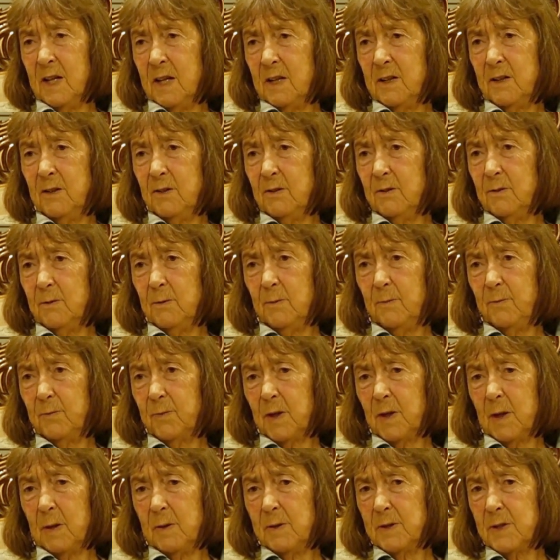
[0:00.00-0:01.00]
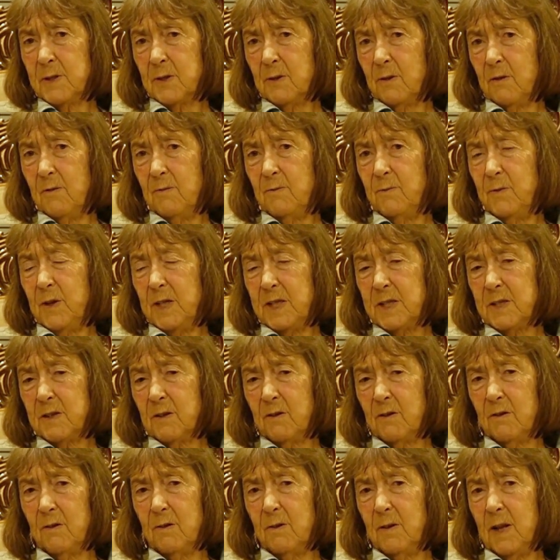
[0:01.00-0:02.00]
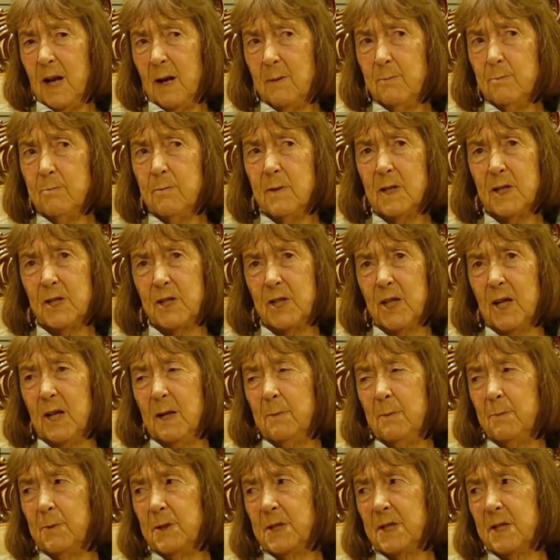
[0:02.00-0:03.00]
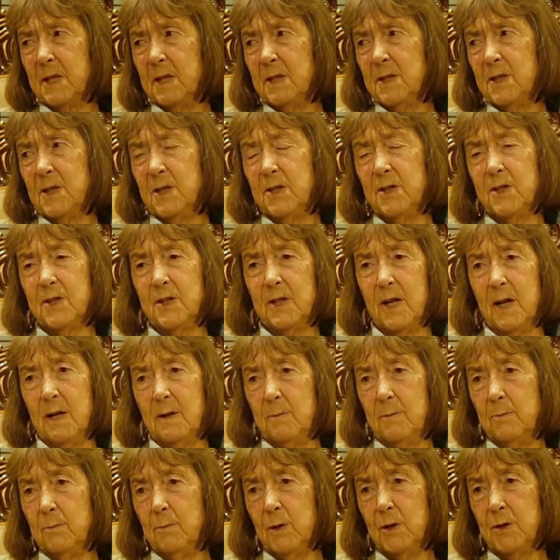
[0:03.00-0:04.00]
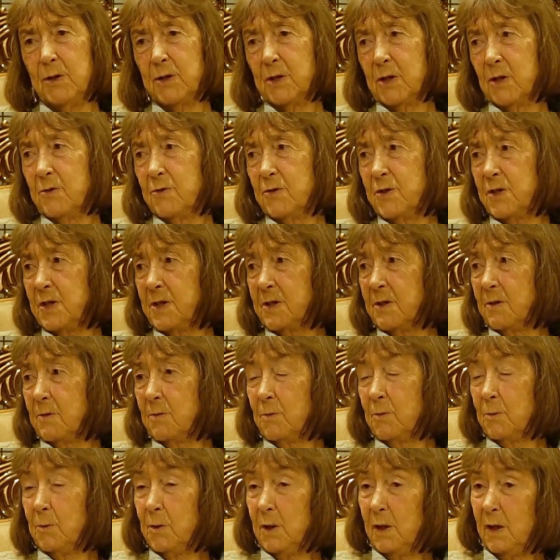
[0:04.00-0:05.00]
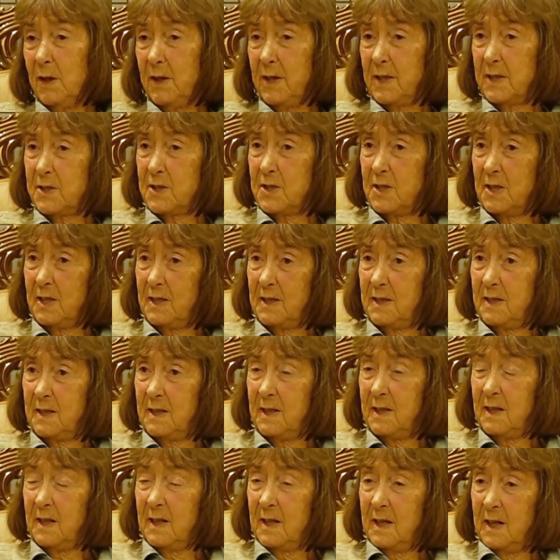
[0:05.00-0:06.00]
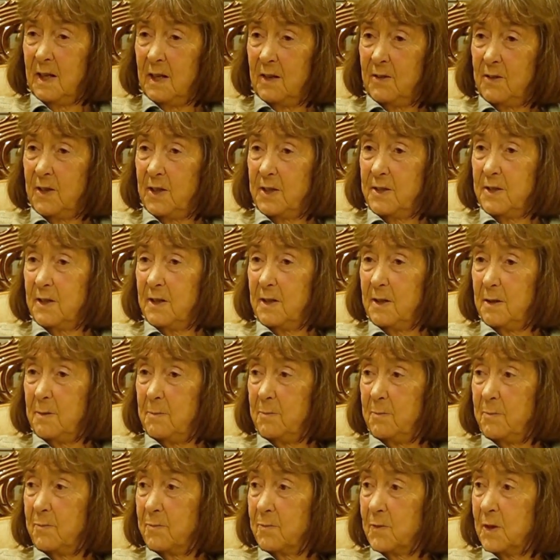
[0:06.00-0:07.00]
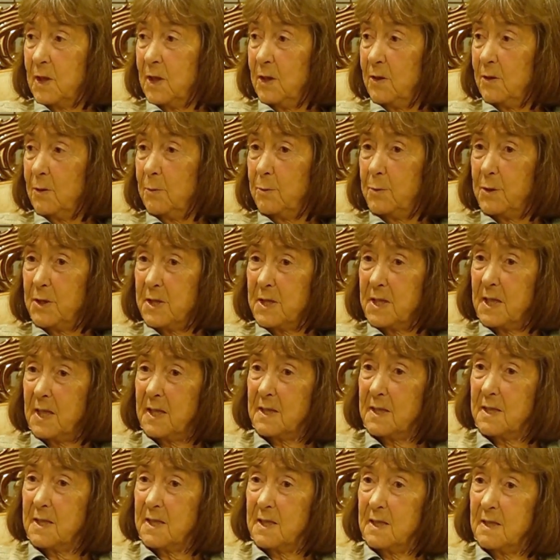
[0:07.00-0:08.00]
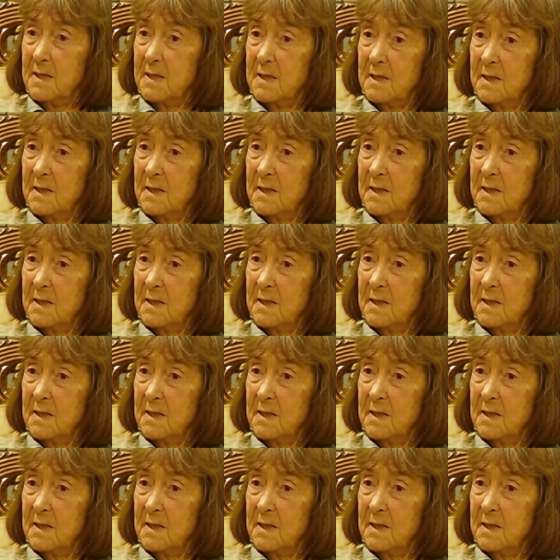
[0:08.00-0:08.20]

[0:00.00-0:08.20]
It's got a much higher percentage than most countries in the world actually that are protected.